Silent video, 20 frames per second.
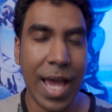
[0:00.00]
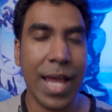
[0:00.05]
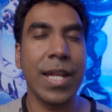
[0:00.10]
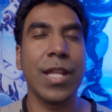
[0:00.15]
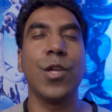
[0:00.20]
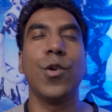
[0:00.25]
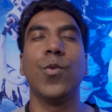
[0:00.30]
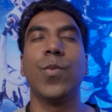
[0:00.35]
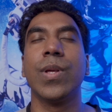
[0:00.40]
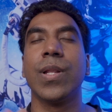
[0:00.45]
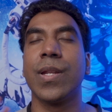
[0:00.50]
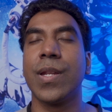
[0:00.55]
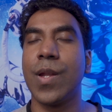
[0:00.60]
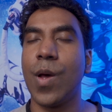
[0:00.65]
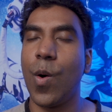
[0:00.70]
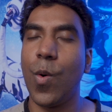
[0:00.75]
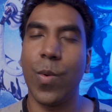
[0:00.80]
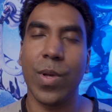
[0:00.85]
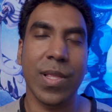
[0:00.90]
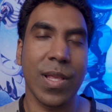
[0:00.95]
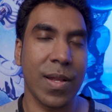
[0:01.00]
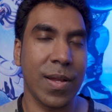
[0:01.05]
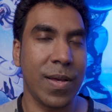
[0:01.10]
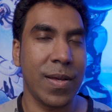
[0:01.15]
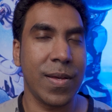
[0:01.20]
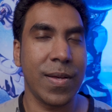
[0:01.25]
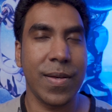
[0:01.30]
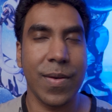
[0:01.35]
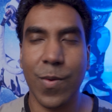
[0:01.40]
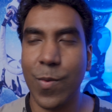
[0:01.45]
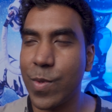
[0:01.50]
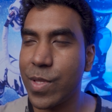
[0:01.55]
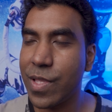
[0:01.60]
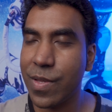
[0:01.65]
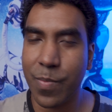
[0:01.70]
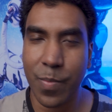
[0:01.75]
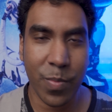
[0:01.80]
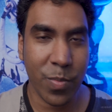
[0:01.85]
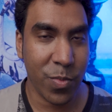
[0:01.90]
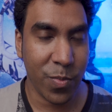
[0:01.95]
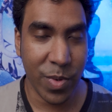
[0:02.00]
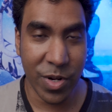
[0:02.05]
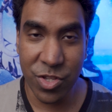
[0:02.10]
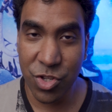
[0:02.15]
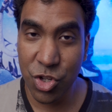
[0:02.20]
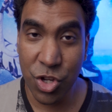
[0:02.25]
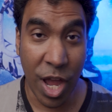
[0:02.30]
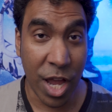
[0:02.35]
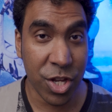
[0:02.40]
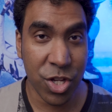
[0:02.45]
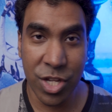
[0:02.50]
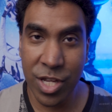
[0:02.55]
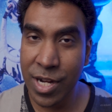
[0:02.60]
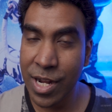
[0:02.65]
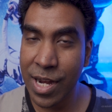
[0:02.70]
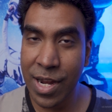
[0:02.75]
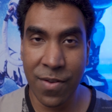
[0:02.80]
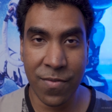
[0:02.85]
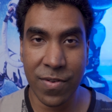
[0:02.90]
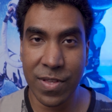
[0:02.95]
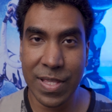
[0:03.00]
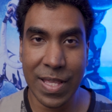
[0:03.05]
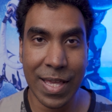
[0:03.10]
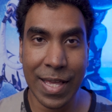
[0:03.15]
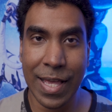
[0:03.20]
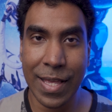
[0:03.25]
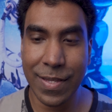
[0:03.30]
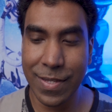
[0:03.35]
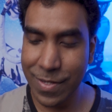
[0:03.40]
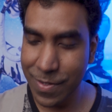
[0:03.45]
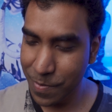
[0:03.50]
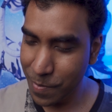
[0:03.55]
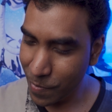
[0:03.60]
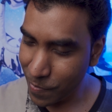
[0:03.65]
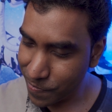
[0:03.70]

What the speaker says: and you will know what the projection and everything is.